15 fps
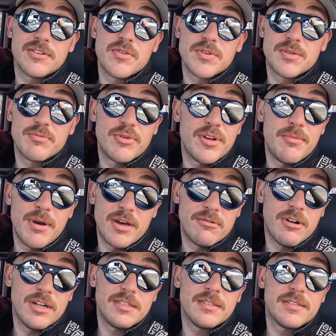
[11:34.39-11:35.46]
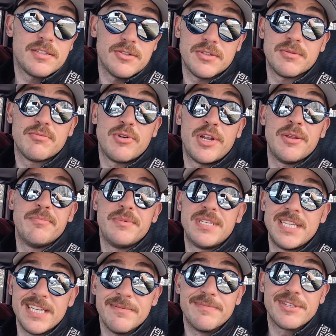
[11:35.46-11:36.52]
there were some pretty bad ruts and still some pretty
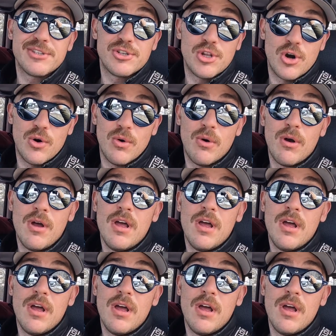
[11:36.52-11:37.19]
deep snow.